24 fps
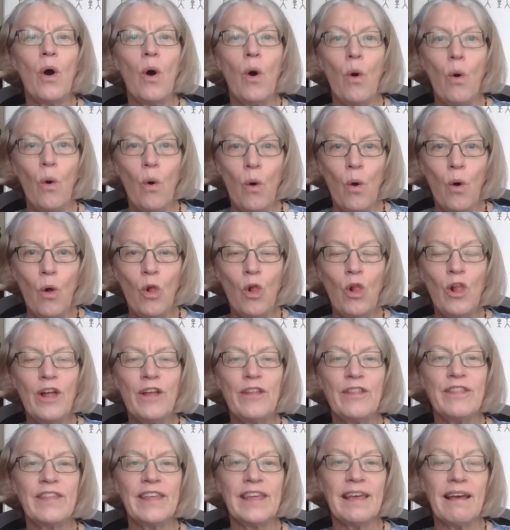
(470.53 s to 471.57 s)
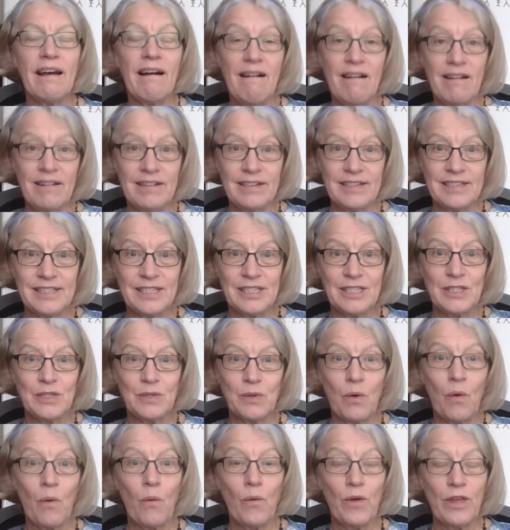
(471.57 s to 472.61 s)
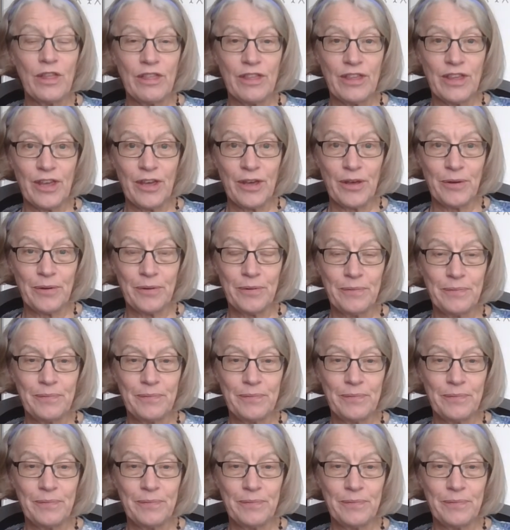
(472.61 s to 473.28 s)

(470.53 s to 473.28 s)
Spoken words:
all the answers with you.